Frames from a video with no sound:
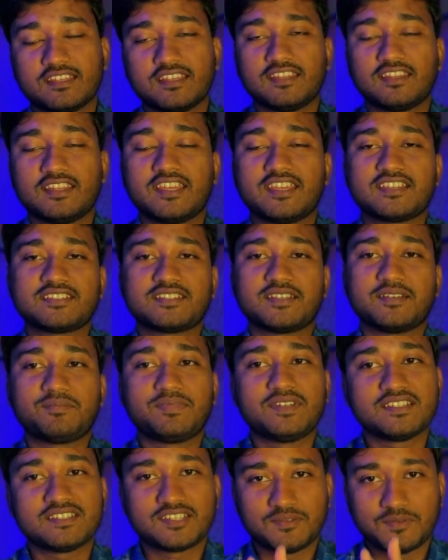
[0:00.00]
in the exam,
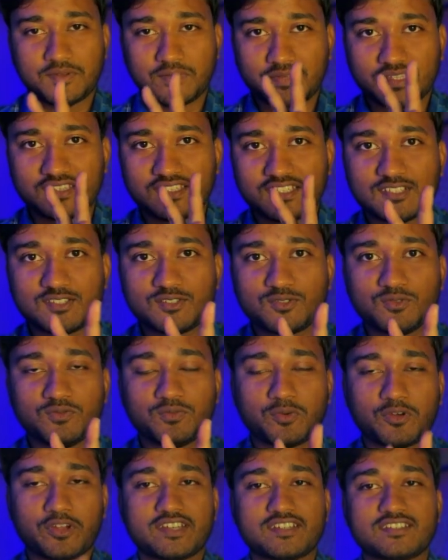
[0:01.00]
please remember these 2
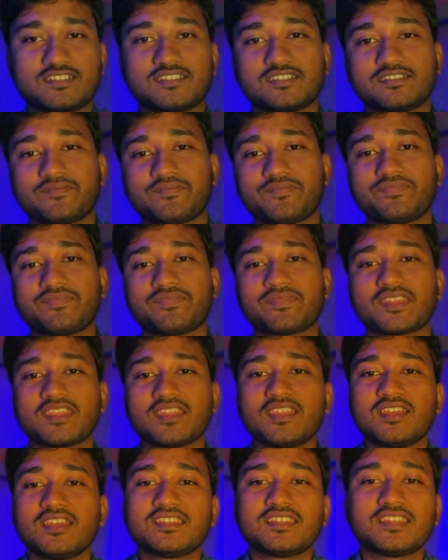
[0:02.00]
points.
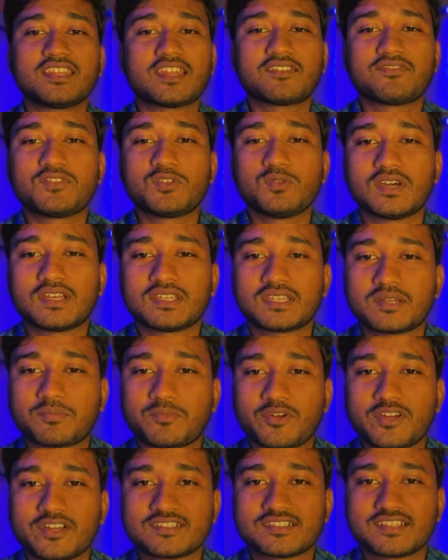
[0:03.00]
There are a few other
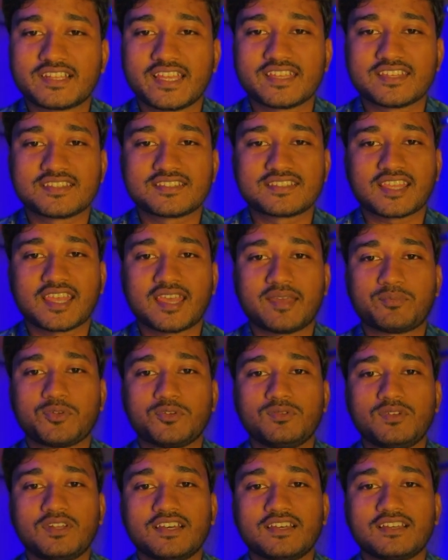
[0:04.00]
points like
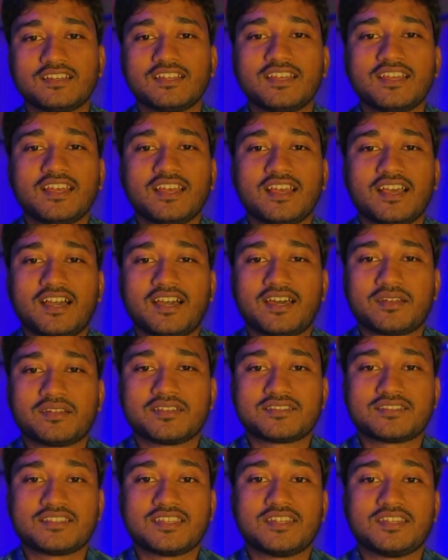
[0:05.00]
scapula are
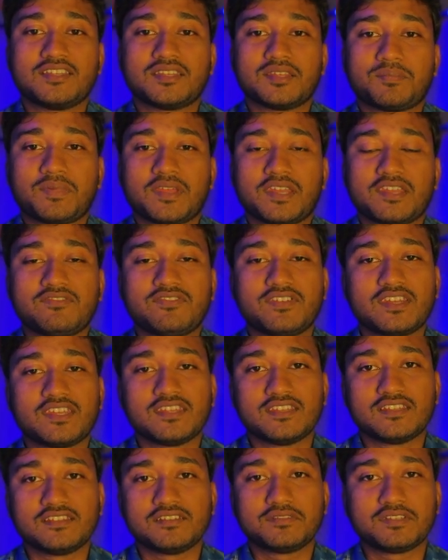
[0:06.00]
seen in the
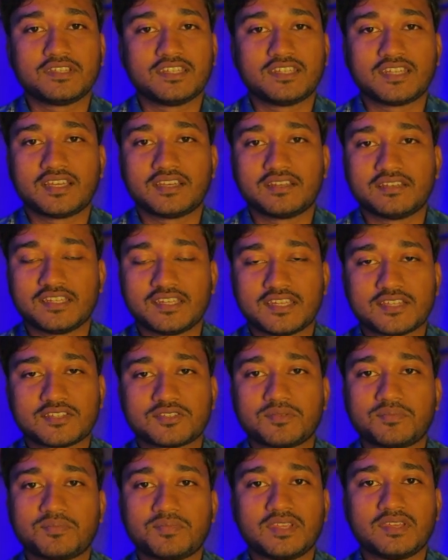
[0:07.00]
periphery in case
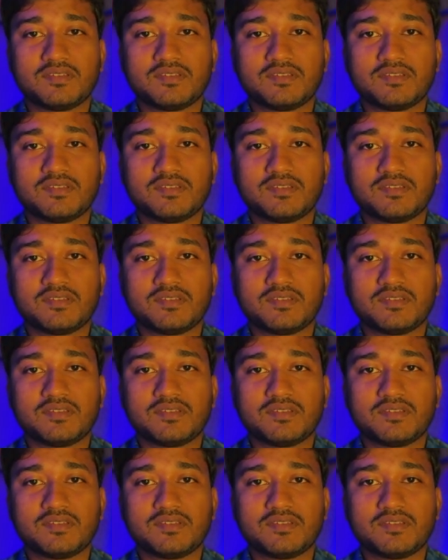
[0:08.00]
of PA